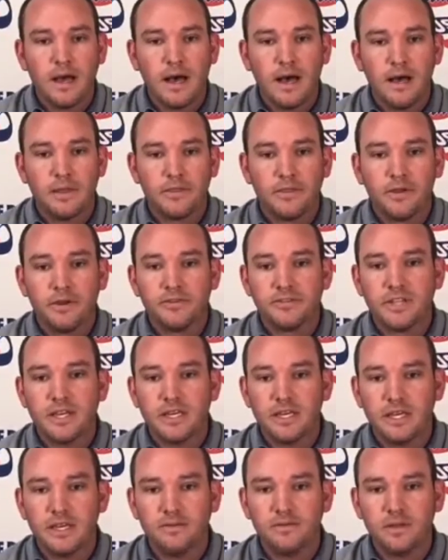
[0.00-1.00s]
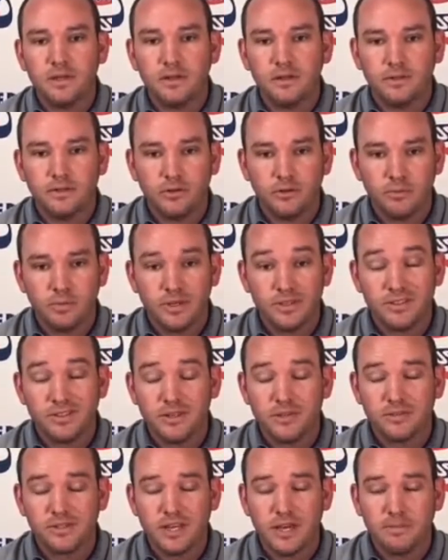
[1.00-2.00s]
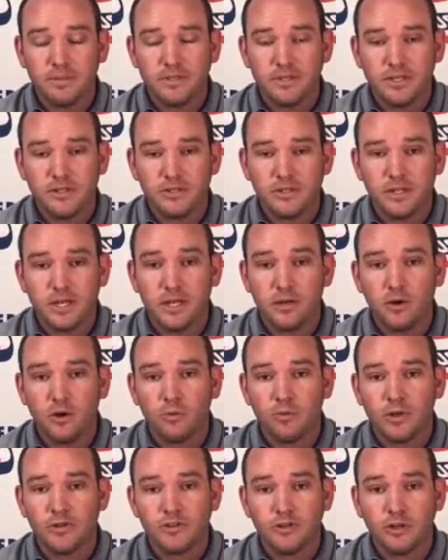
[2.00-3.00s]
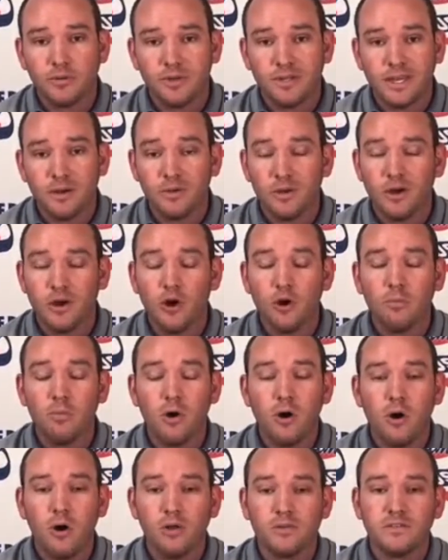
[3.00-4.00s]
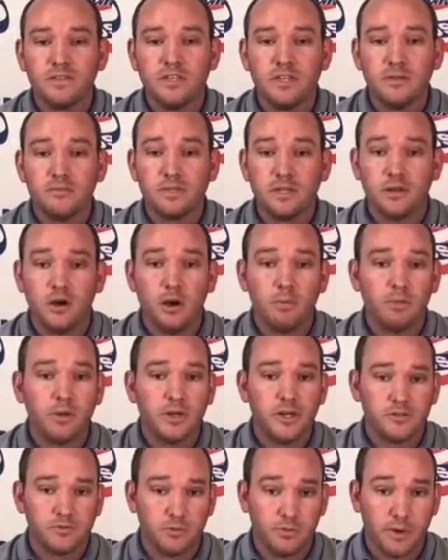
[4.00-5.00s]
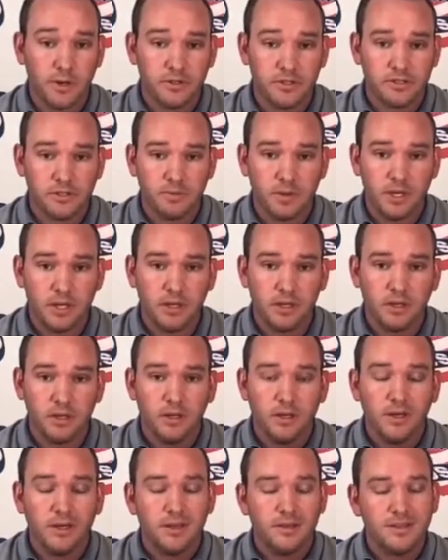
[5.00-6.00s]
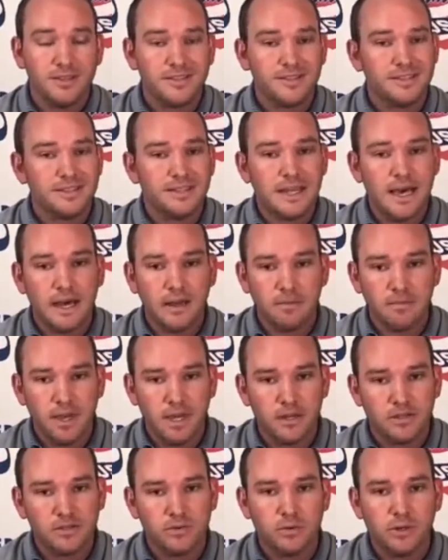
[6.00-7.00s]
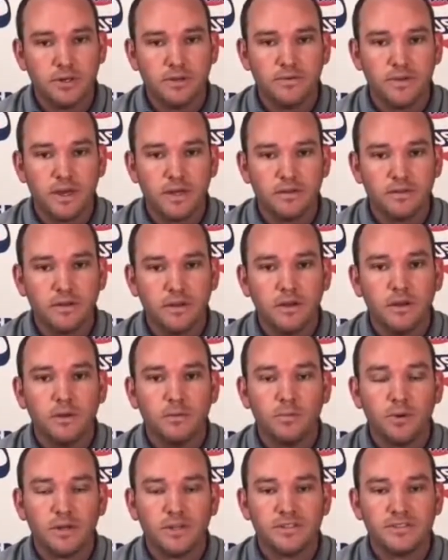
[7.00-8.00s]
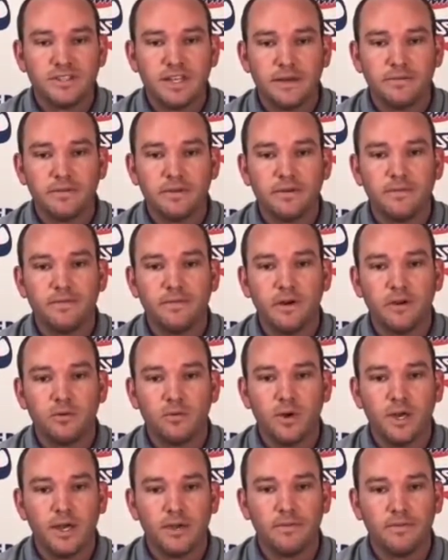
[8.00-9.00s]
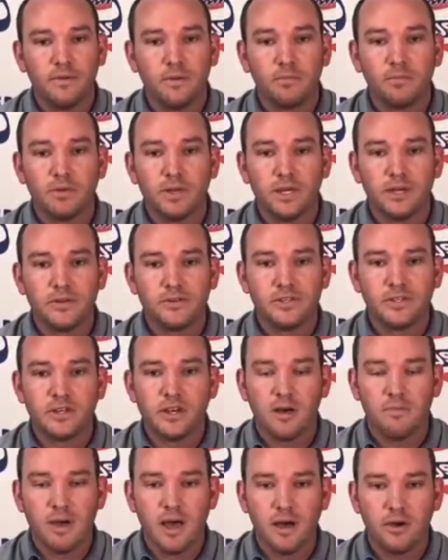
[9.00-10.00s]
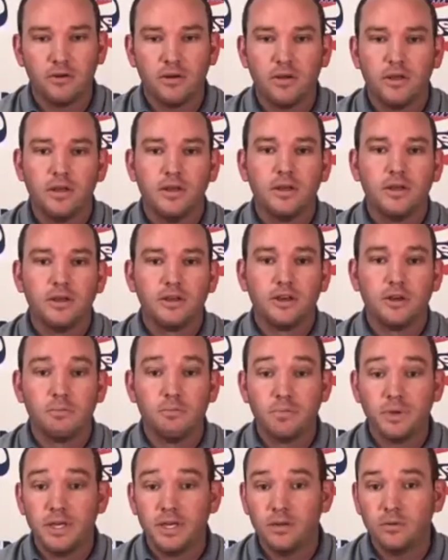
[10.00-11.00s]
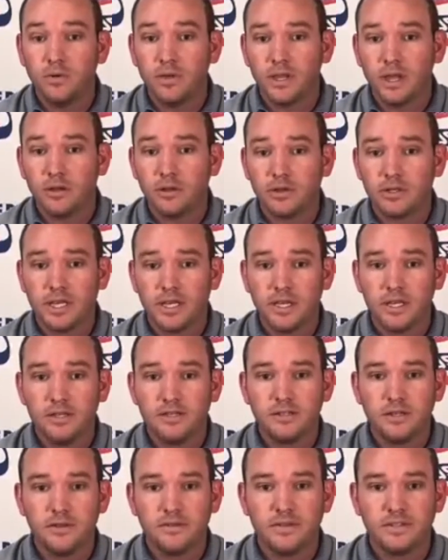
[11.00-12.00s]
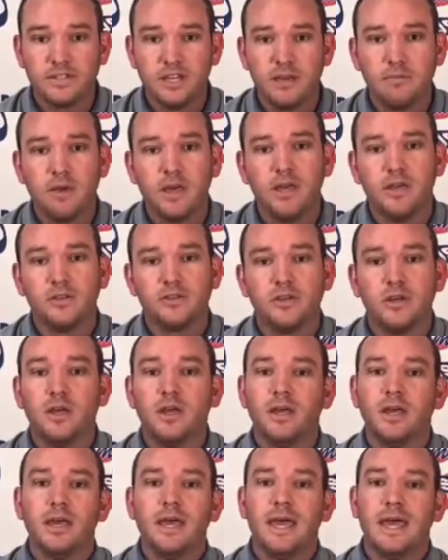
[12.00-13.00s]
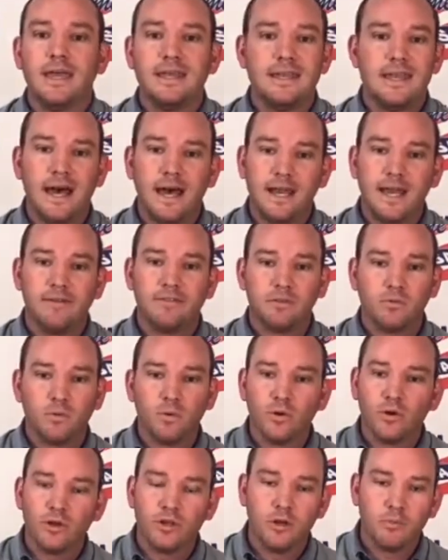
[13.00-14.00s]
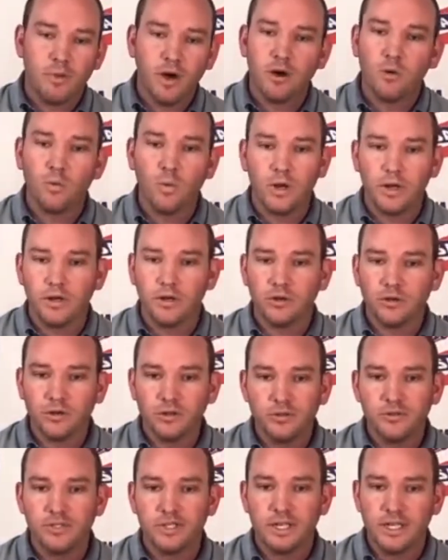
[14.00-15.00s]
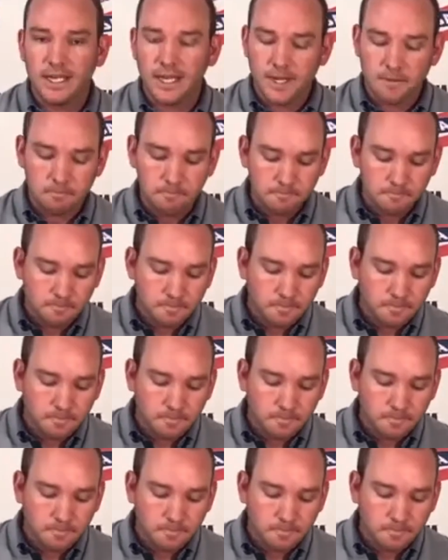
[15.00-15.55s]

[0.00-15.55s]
On Thursday evening, there will be a skills competition and home run derby that we hope all teams and all players will participate in. This is not a mandatory event, but it's definitely a fun way for the players to come out, compete with other kids of the same age, and not have to worry about winning or losing a game.